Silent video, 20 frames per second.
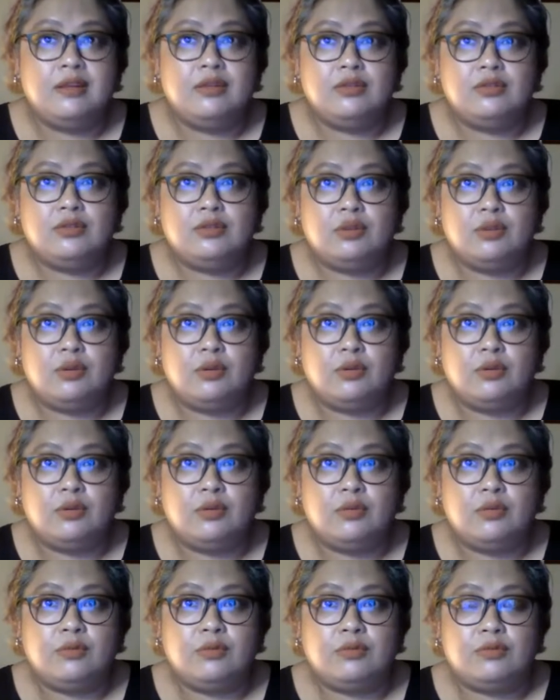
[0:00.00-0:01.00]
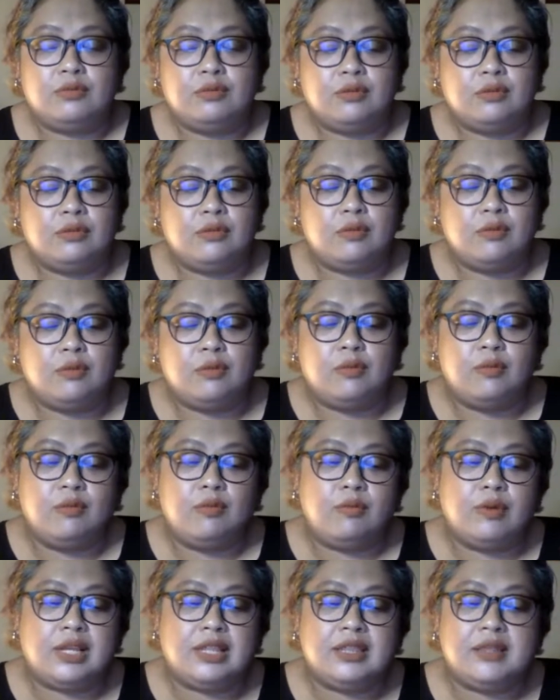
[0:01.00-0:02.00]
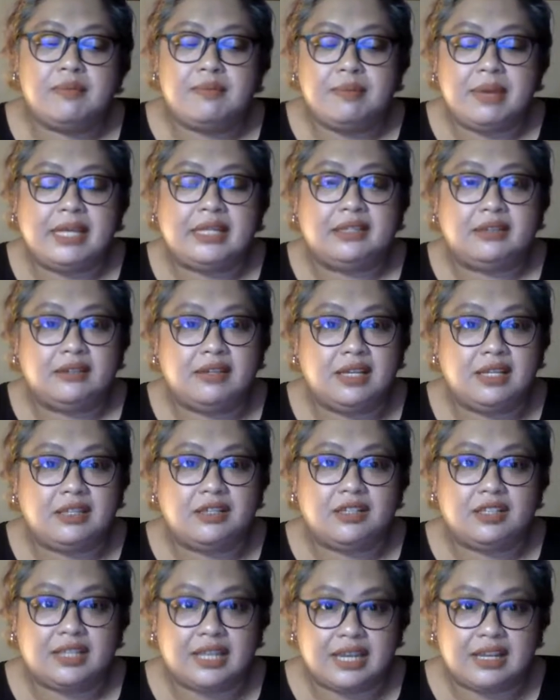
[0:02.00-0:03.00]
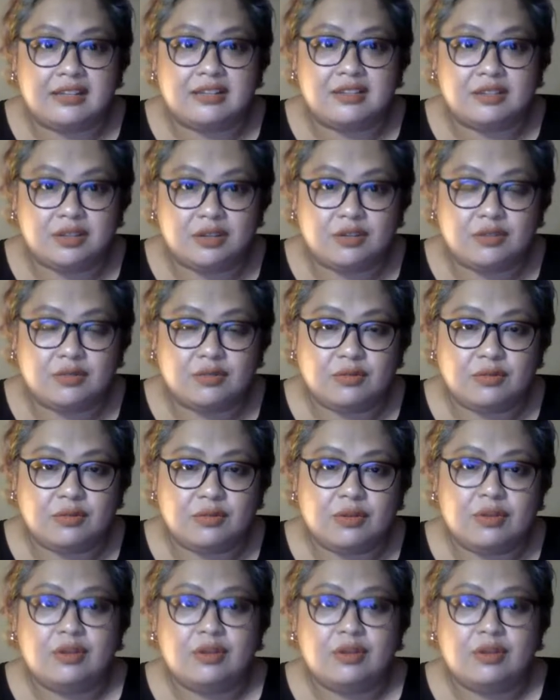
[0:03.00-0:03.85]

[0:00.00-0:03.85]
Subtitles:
So what the beta reader tells you,